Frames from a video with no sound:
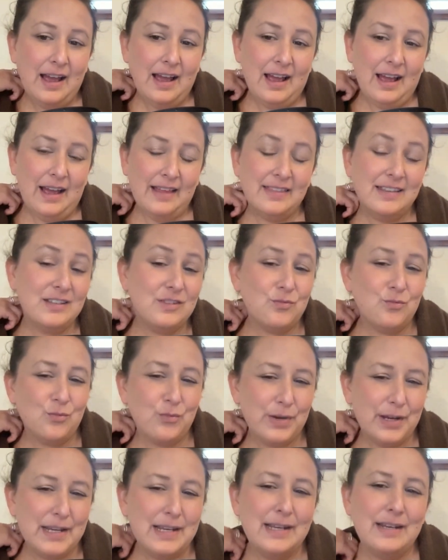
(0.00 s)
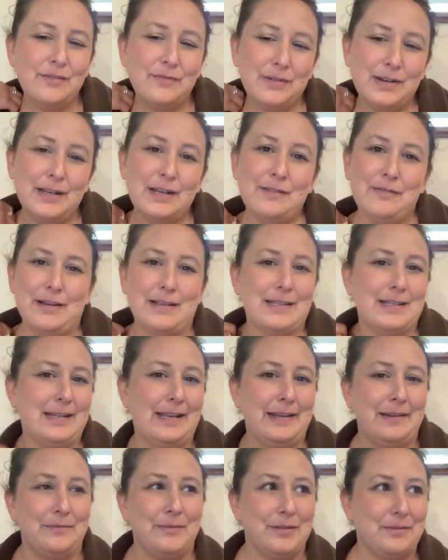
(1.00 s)
And these really, really
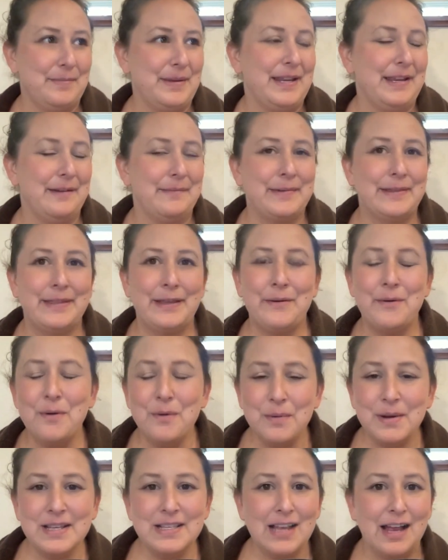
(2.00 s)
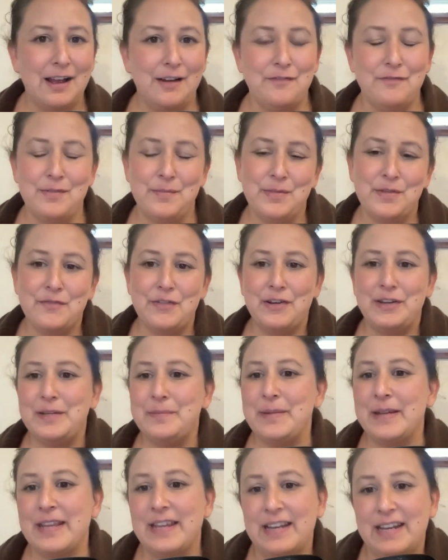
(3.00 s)
resonate with me. I mean, they always have from the very
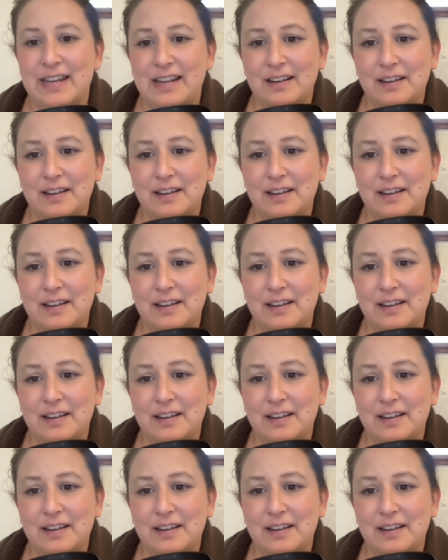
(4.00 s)
beginning.